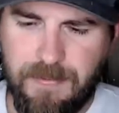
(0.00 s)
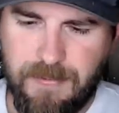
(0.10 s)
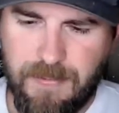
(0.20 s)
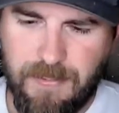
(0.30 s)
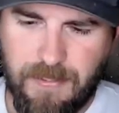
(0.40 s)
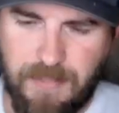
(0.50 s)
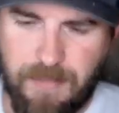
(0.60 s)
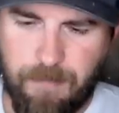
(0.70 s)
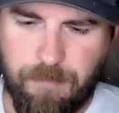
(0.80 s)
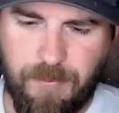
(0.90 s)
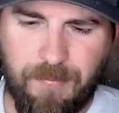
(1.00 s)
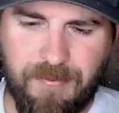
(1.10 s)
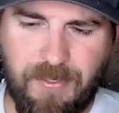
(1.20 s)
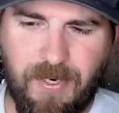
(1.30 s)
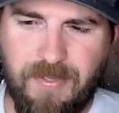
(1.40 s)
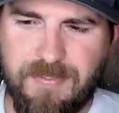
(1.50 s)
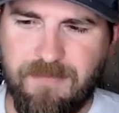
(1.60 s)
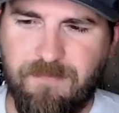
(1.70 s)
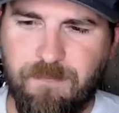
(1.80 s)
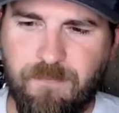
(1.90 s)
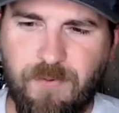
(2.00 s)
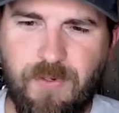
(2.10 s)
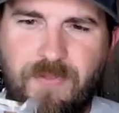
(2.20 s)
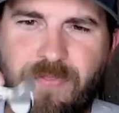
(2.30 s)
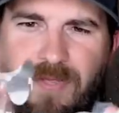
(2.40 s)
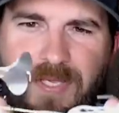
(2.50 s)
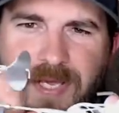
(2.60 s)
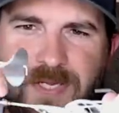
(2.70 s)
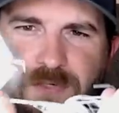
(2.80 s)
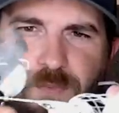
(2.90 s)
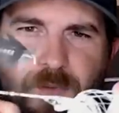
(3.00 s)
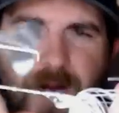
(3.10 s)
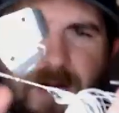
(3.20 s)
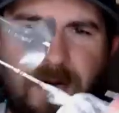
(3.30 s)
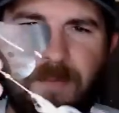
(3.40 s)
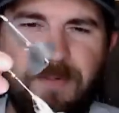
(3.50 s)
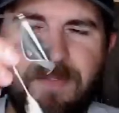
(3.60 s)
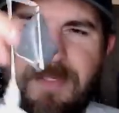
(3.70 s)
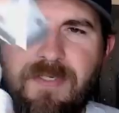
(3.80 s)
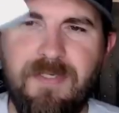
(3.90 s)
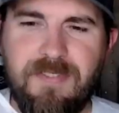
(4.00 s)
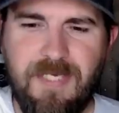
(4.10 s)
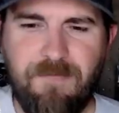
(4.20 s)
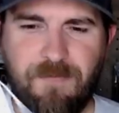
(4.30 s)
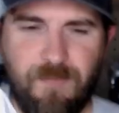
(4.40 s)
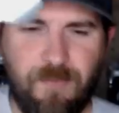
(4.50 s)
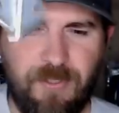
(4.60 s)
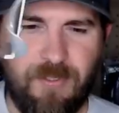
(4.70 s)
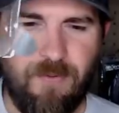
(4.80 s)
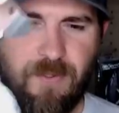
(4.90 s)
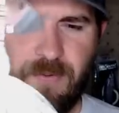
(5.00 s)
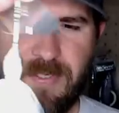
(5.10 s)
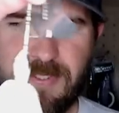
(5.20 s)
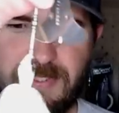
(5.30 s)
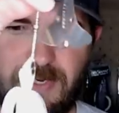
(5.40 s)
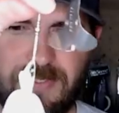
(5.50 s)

Probably not. That's a really thick gauge of wire, but definitely really cool. I'm going to have to toss